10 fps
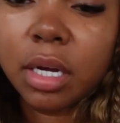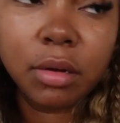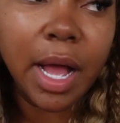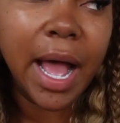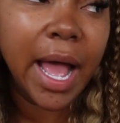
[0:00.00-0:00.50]

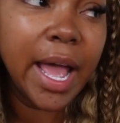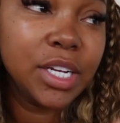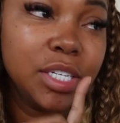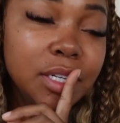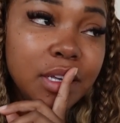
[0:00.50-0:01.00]
I
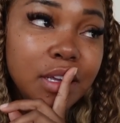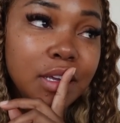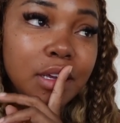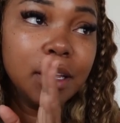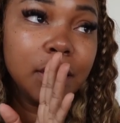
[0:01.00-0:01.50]

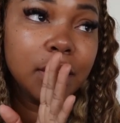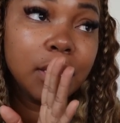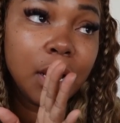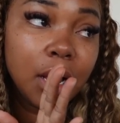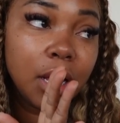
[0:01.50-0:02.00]
actually,
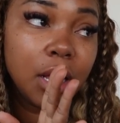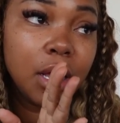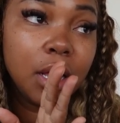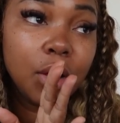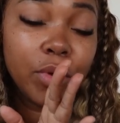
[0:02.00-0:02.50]

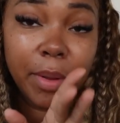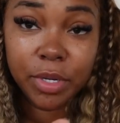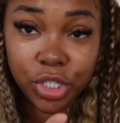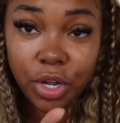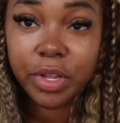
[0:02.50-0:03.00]
what I'm gonna
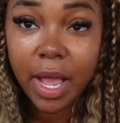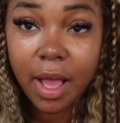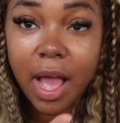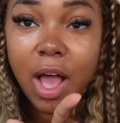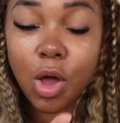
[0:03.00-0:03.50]
show y'all,
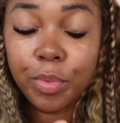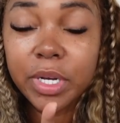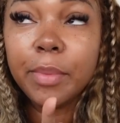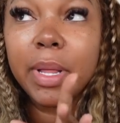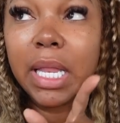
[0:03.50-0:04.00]
I
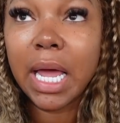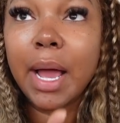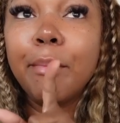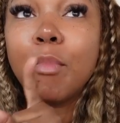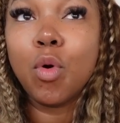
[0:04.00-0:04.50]
opened up a
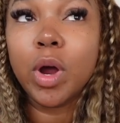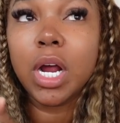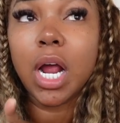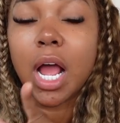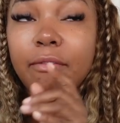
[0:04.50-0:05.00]
lot more.
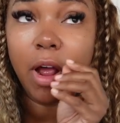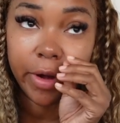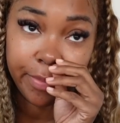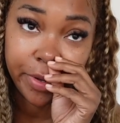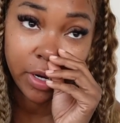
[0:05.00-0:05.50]
I've
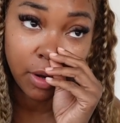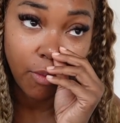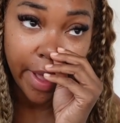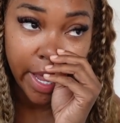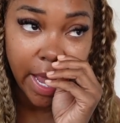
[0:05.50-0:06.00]
already put it
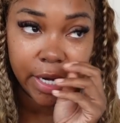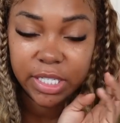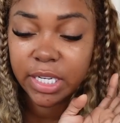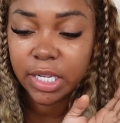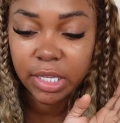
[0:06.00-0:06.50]
away. I
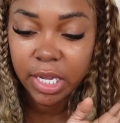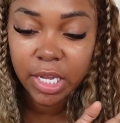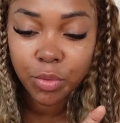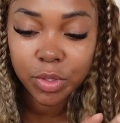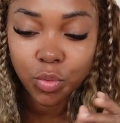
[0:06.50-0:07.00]
just didn't think
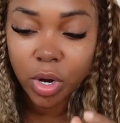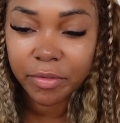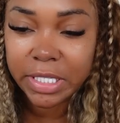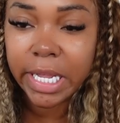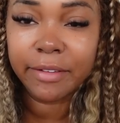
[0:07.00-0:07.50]
it was worth
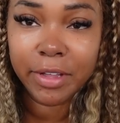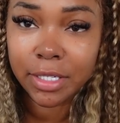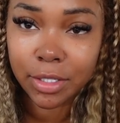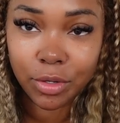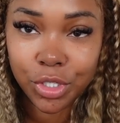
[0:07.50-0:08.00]

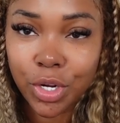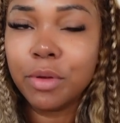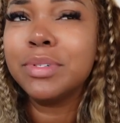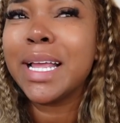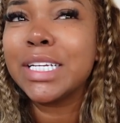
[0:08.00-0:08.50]
saving. So it
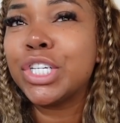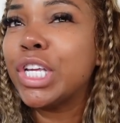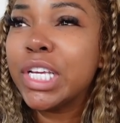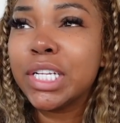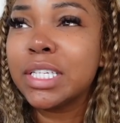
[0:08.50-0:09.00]
was like
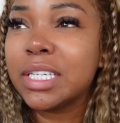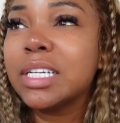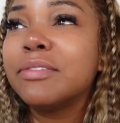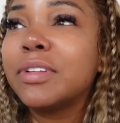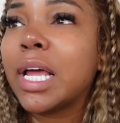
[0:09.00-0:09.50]
Shein
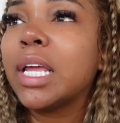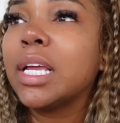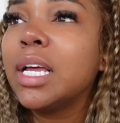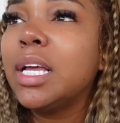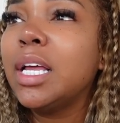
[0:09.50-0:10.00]
stuff, like
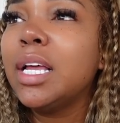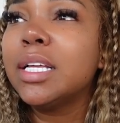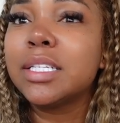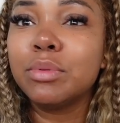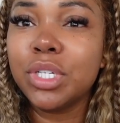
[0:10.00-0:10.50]

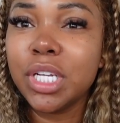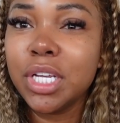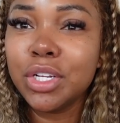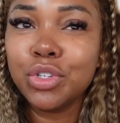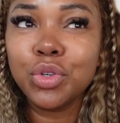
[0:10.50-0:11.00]
some
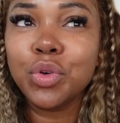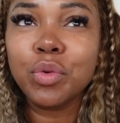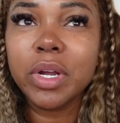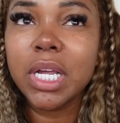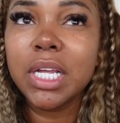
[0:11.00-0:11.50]
Shein
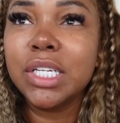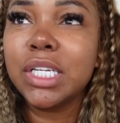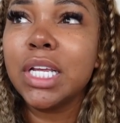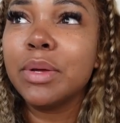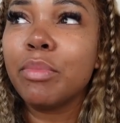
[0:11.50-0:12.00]
jewelry,
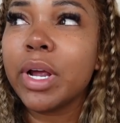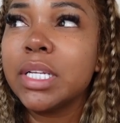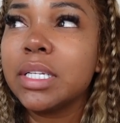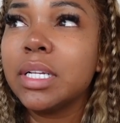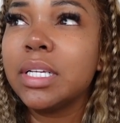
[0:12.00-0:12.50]
Shein
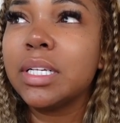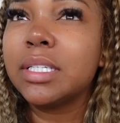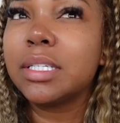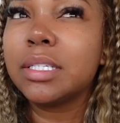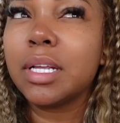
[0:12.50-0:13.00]

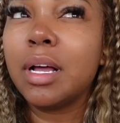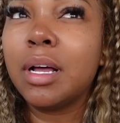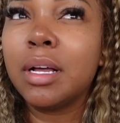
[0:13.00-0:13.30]
bracelets.